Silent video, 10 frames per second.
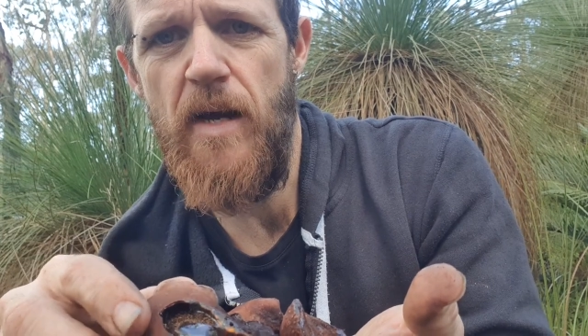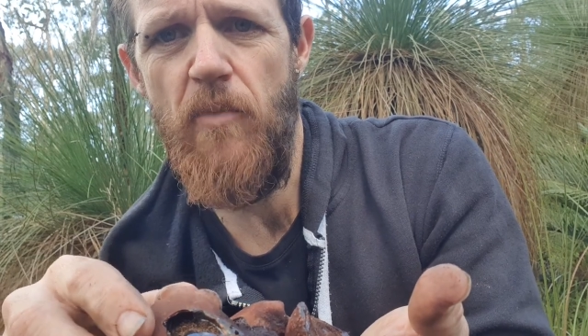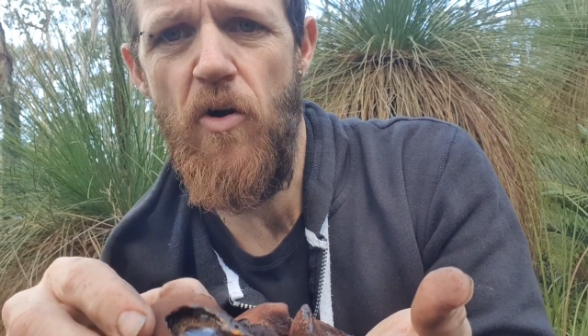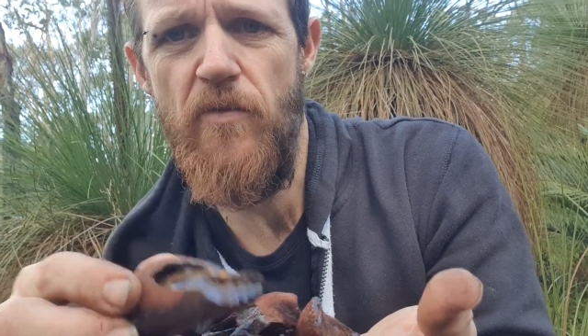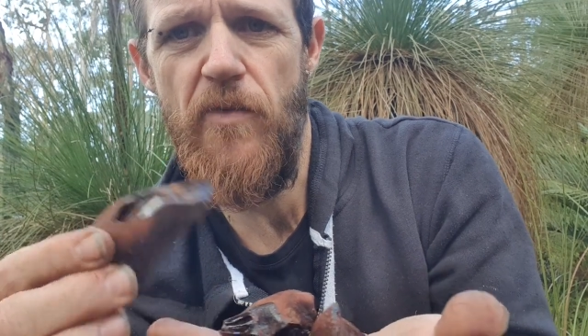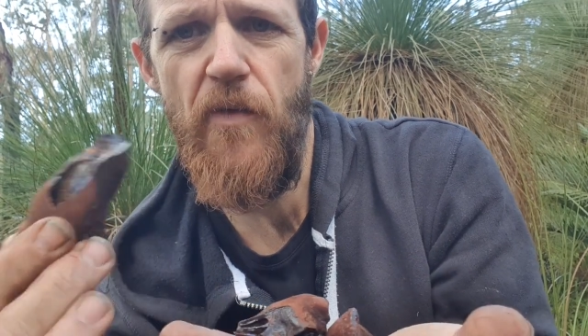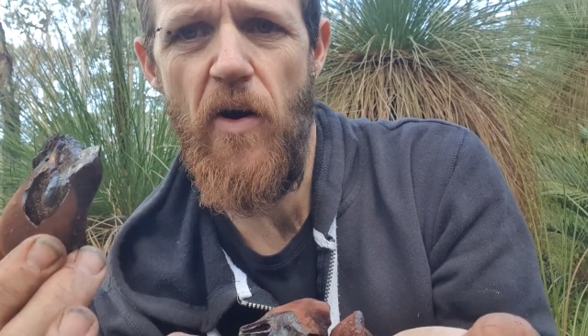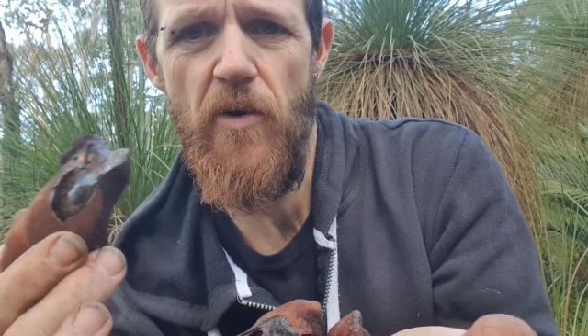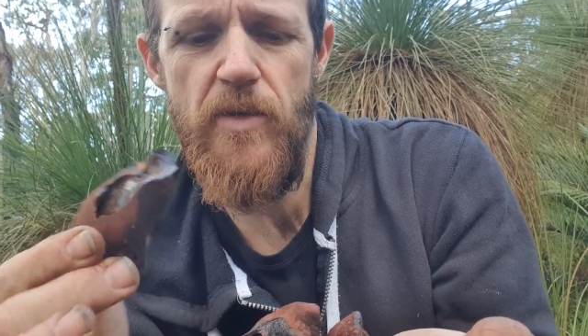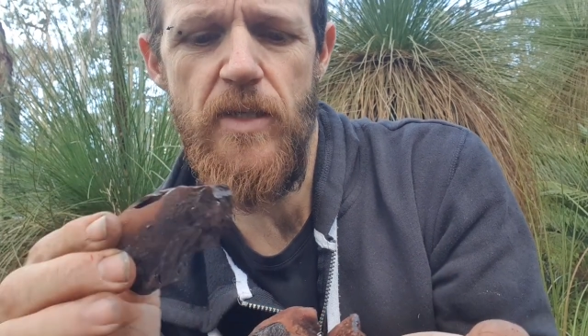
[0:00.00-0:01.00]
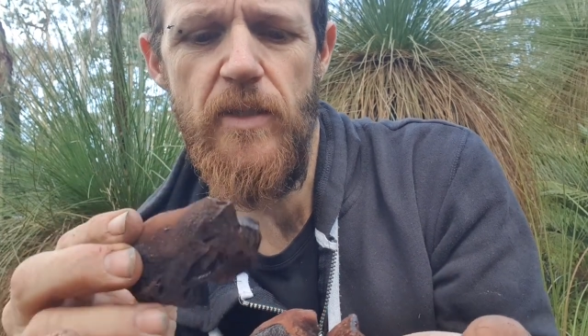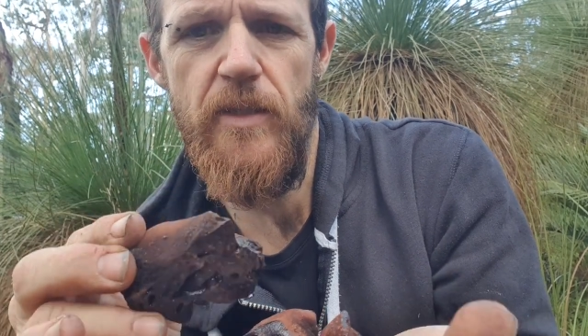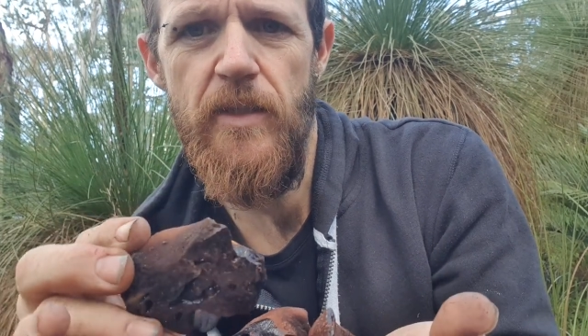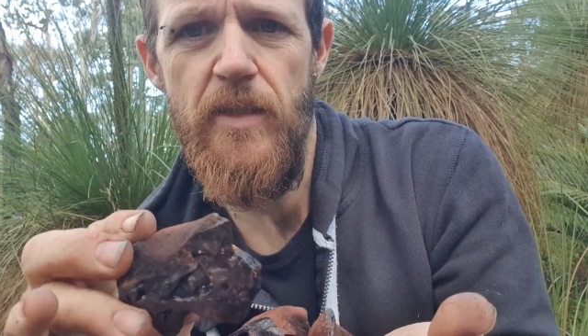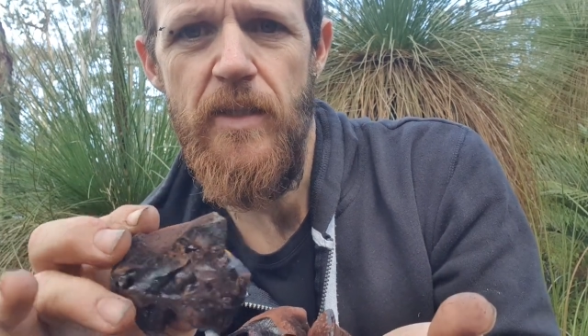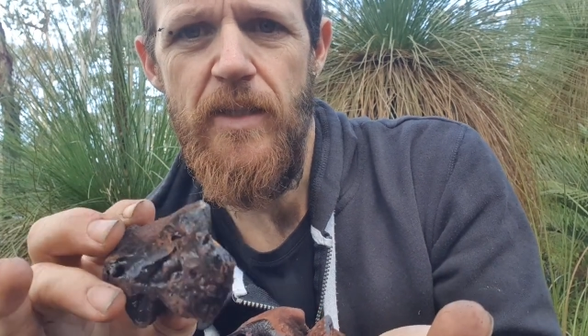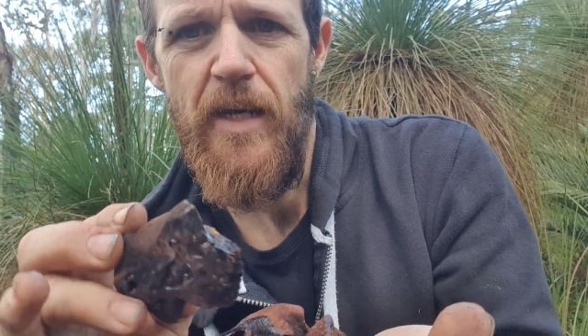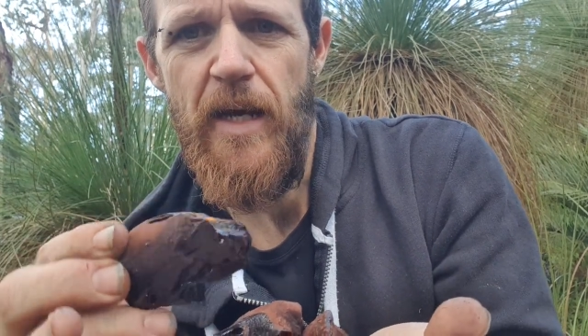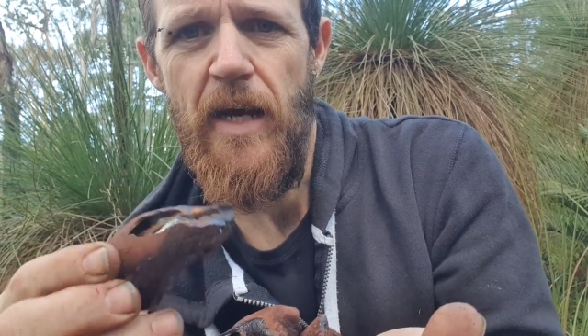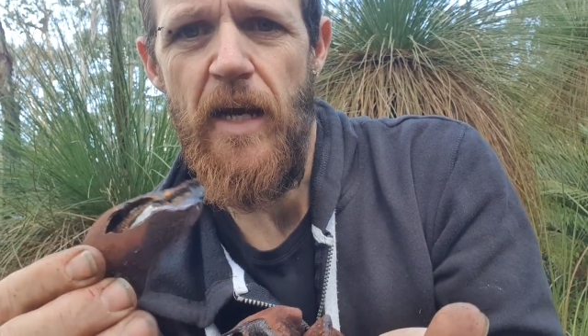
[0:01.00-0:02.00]
up over a fire until it
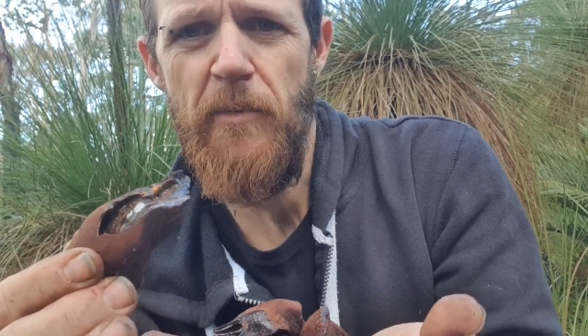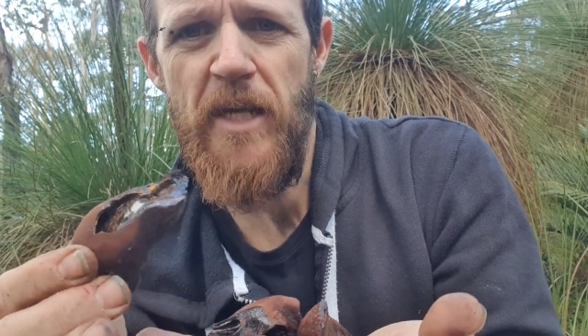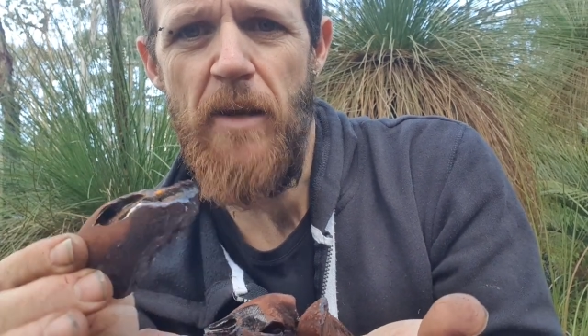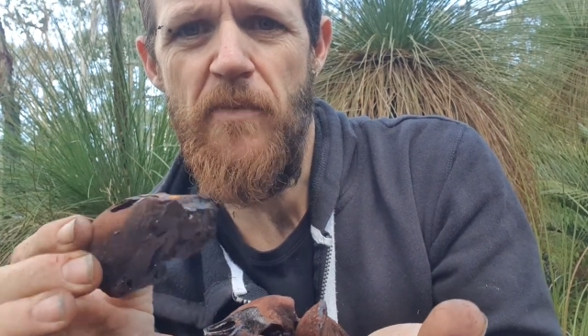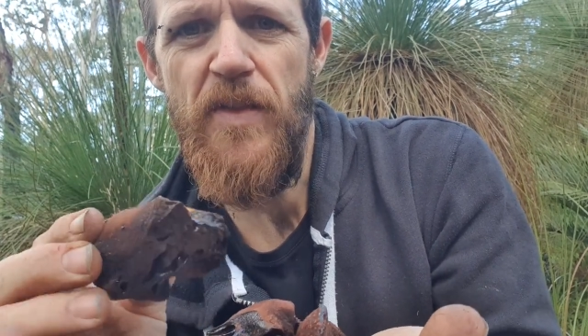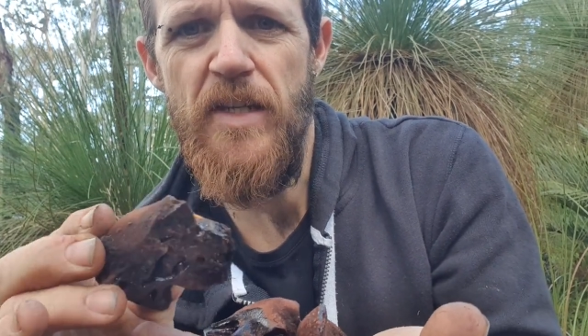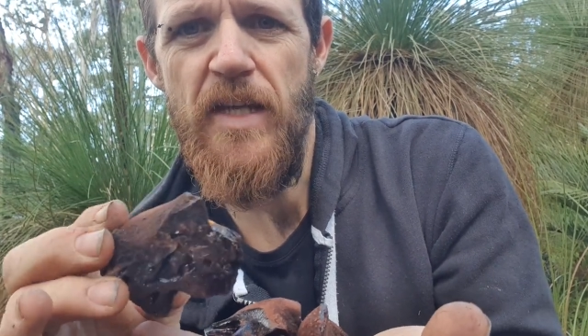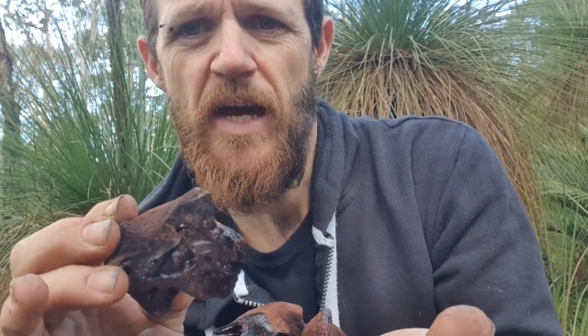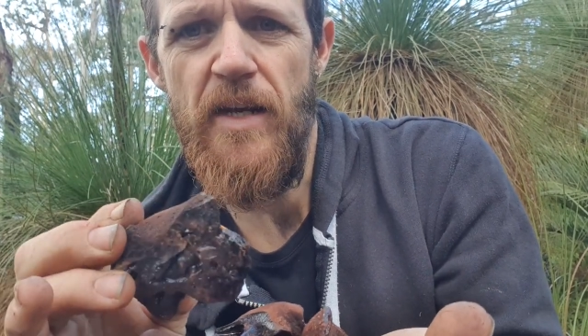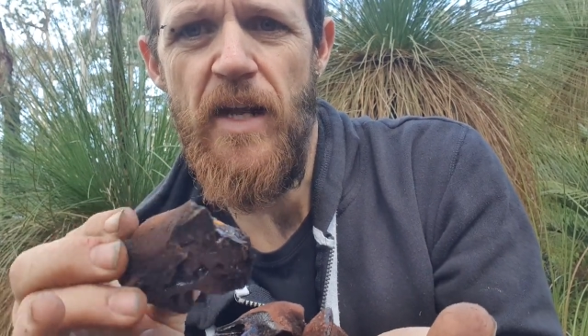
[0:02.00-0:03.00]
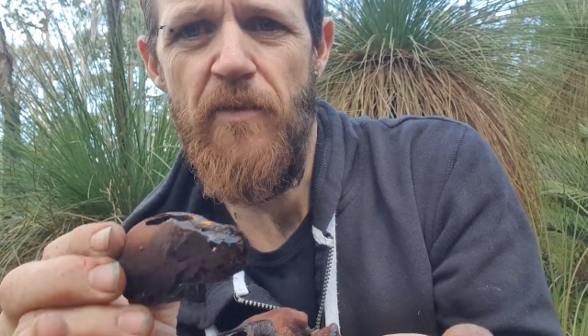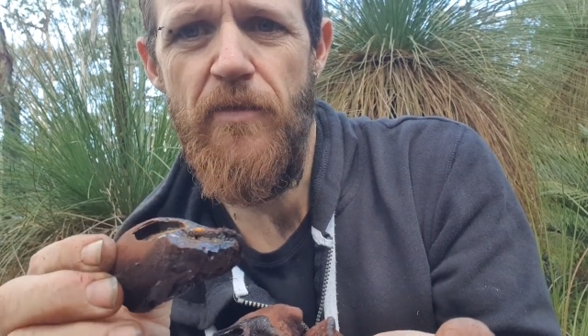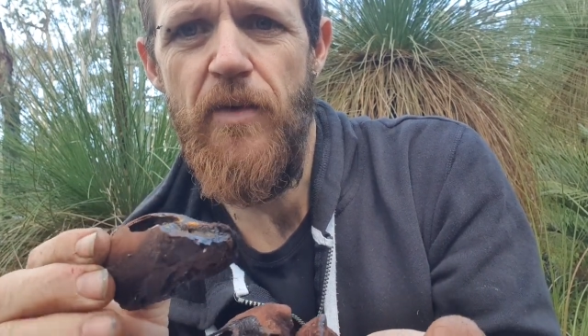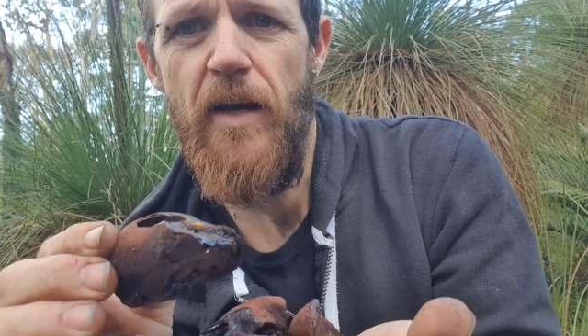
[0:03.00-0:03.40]
Uh, it became thinned out enough.